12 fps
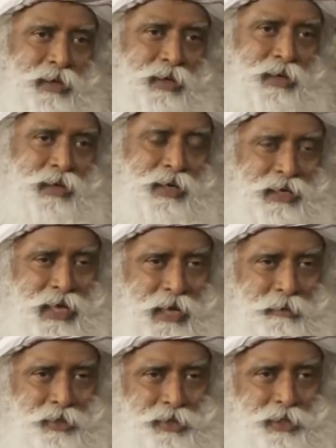in a
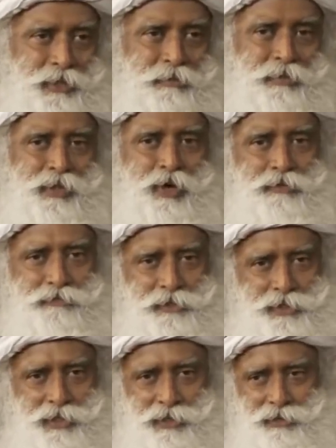dimension beyond
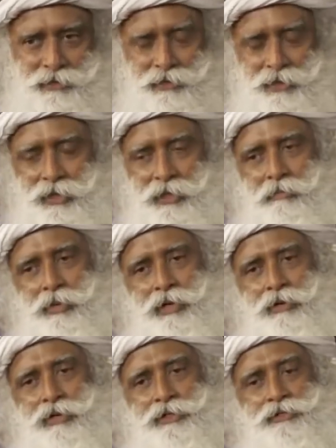physical,
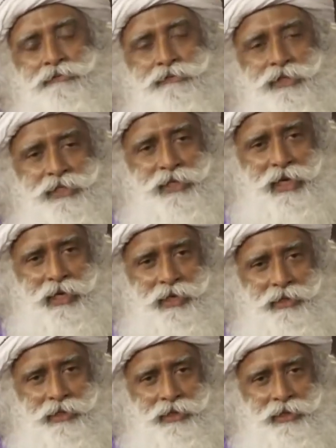because
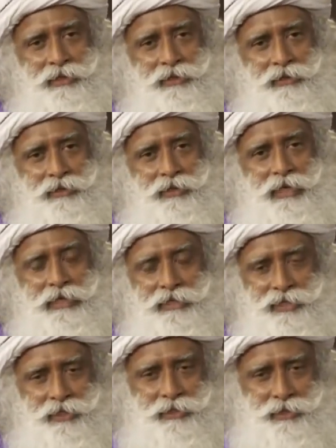physicality
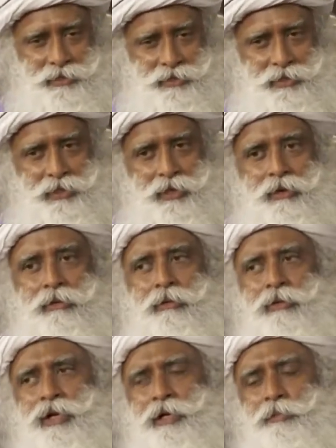exists
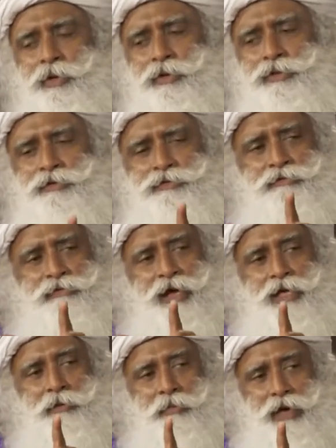only because of
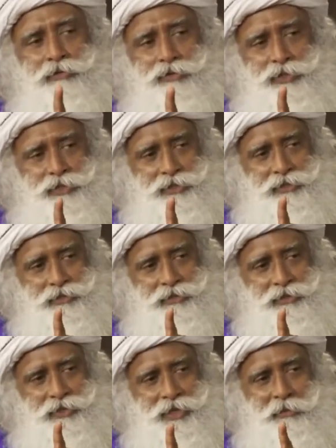defined boundaries.
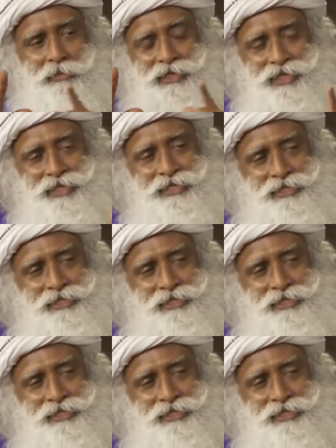But there is